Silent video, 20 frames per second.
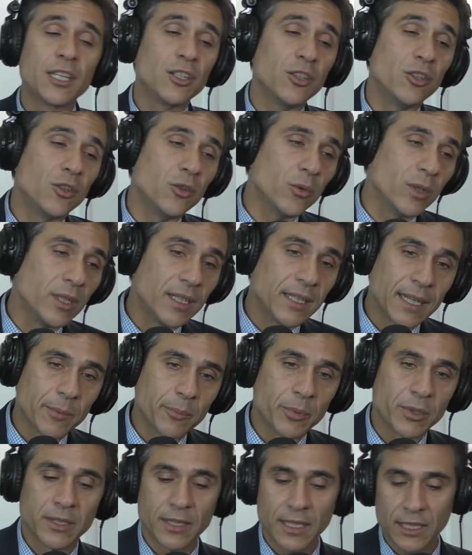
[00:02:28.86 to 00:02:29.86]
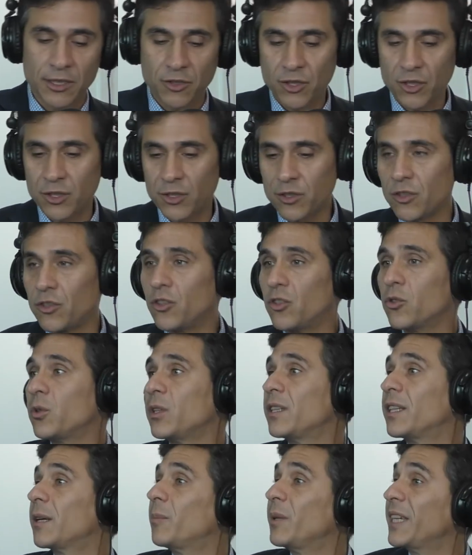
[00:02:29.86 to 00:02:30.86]
doing depositions,
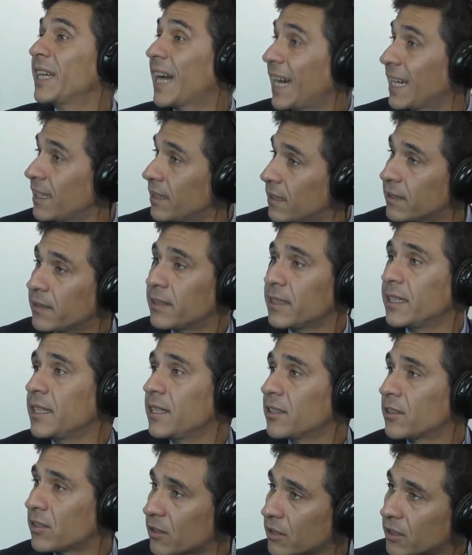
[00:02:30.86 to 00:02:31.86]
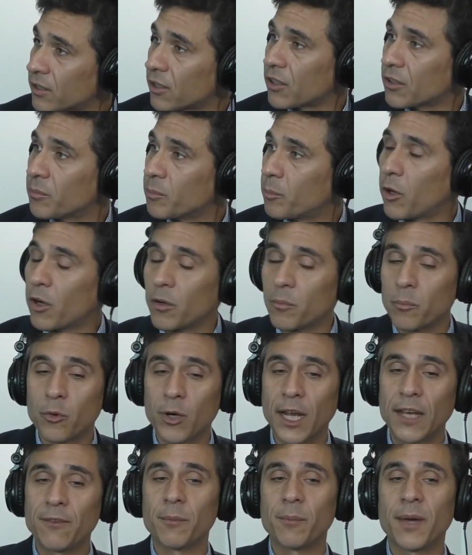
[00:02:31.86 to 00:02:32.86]
doing the behind the scenes on, on, on
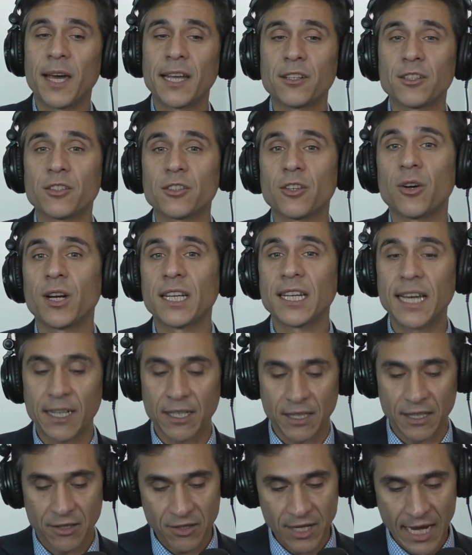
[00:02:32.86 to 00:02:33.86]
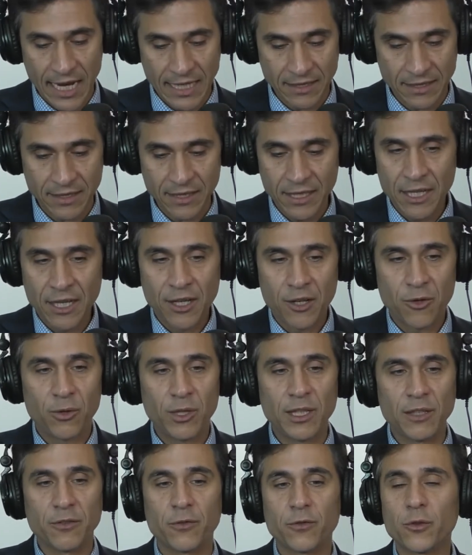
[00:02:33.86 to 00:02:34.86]
private matters. So I got a nice,
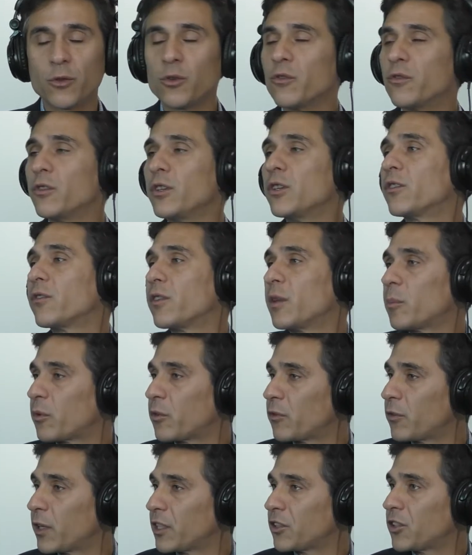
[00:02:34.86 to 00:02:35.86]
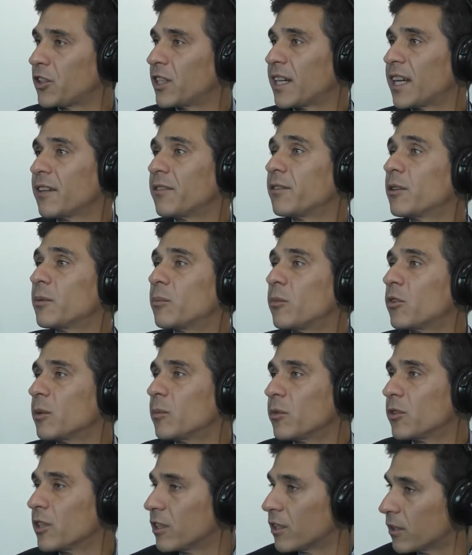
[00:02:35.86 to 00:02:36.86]
really full view of the profession and I fell more
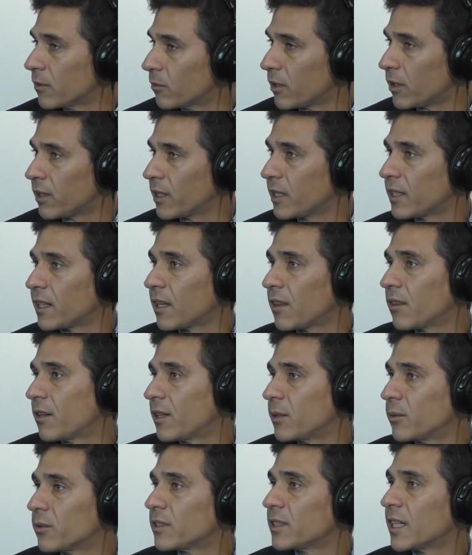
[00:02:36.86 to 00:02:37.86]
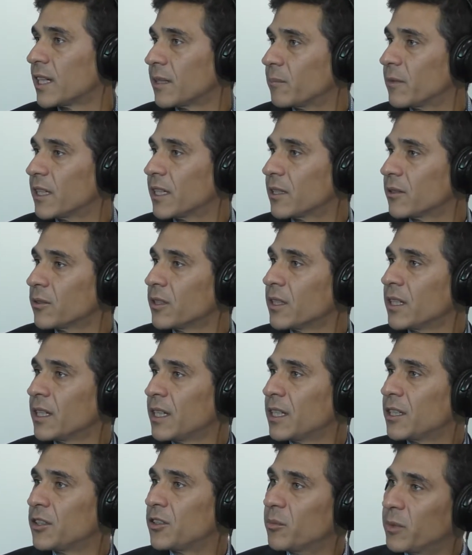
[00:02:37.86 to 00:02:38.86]
and more in love with it. And I thought it was time now
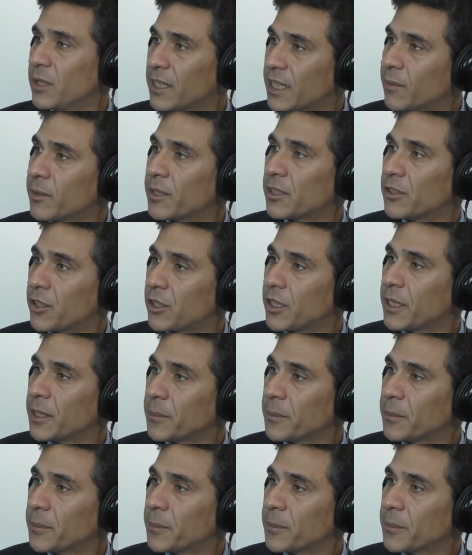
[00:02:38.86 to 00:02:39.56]
to become an attorney.